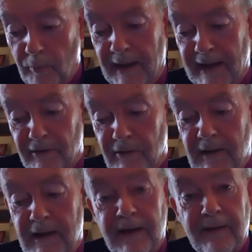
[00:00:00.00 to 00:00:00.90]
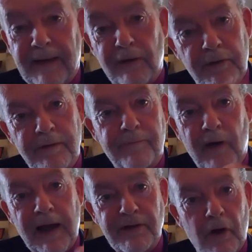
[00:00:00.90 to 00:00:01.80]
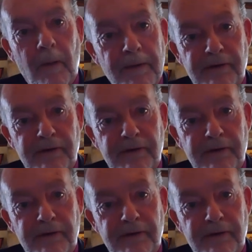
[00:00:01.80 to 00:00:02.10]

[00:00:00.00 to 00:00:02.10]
or panel. They could advise on the